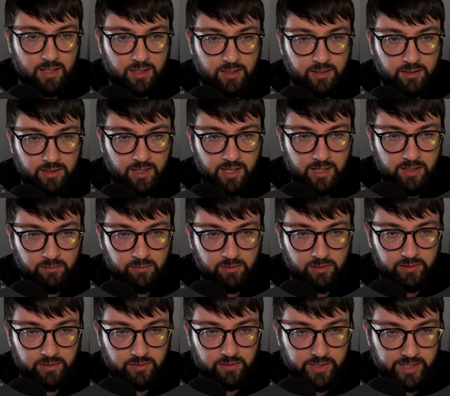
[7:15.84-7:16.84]
Okay,
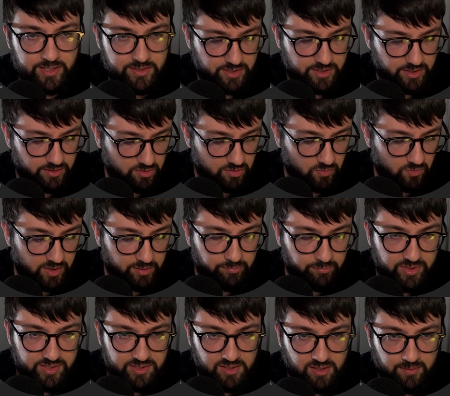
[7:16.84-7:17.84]
click on that center one,
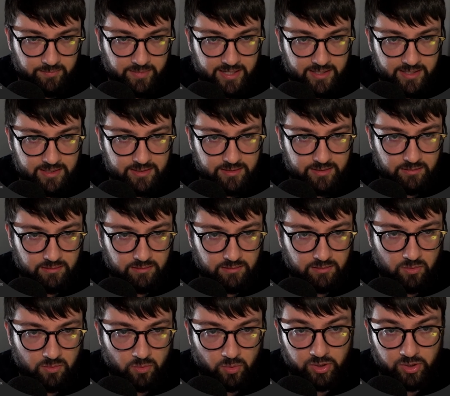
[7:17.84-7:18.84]
press Command
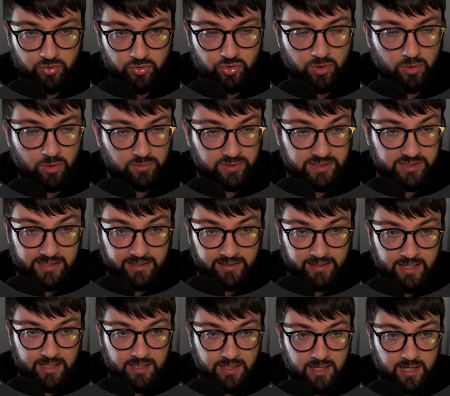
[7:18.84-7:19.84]
or Control D
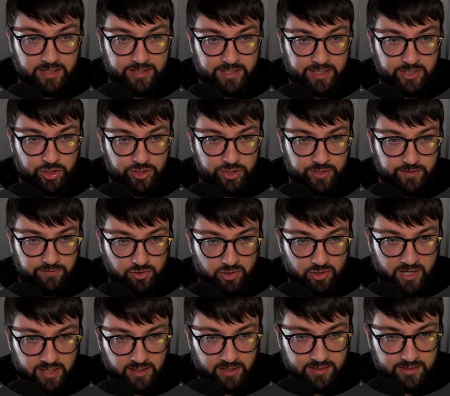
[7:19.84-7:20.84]
again, and then Shift
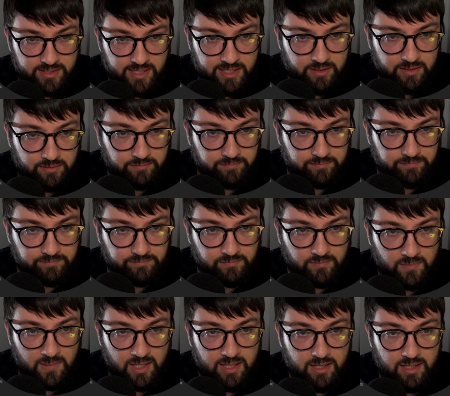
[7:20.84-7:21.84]
drag it down,
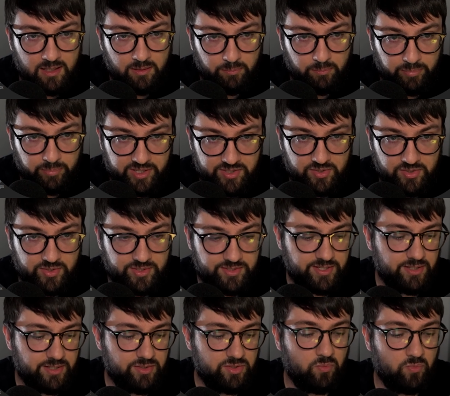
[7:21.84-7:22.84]
press on the
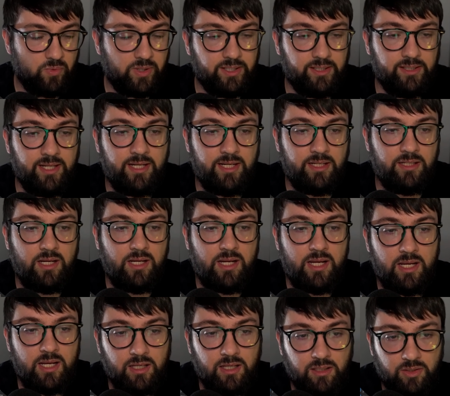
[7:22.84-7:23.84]
center one again,
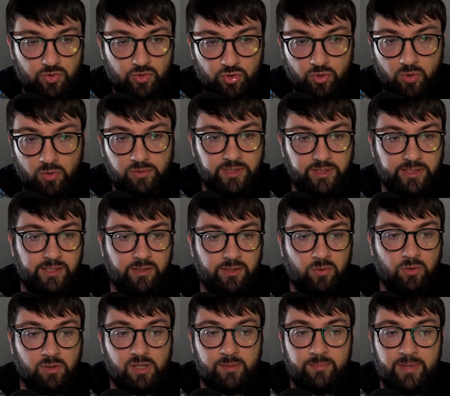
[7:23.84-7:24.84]
Control D
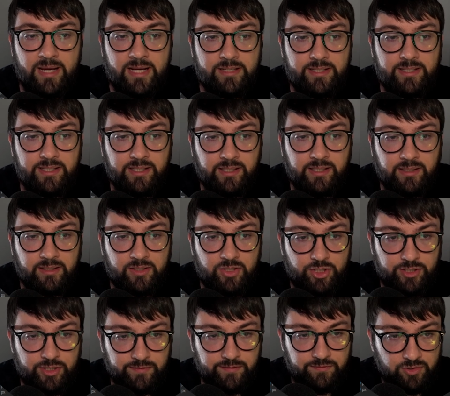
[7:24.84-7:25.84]
or Command D,
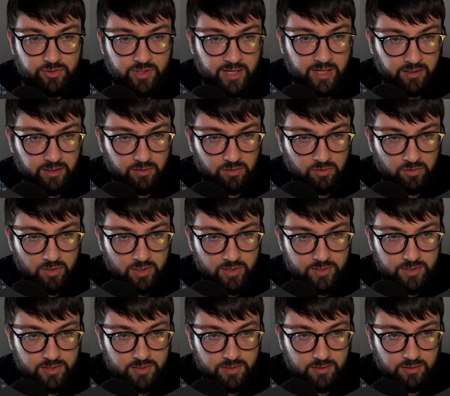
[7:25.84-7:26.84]
Shift drag it
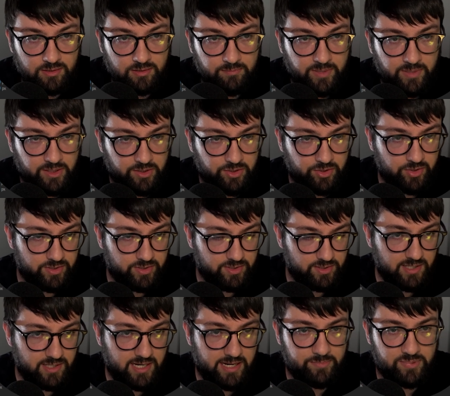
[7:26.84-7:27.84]
across, make sure it
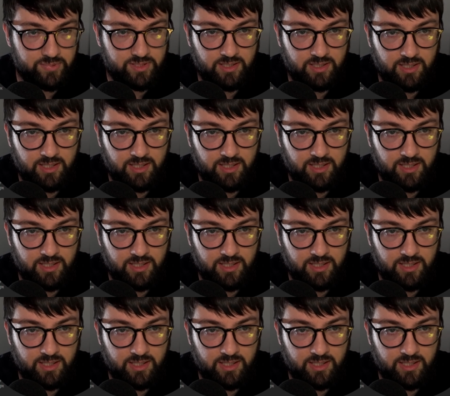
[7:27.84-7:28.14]
snaps.